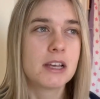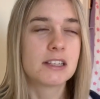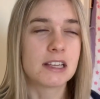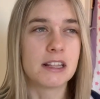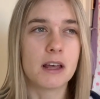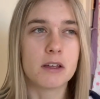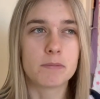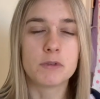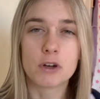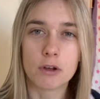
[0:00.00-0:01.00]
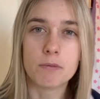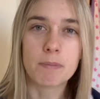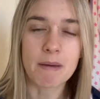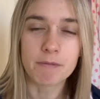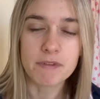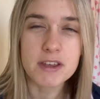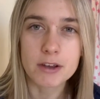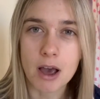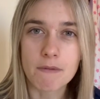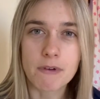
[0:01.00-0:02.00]
saying that, you know,
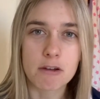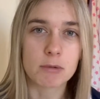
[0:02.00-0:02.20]
Benfica are very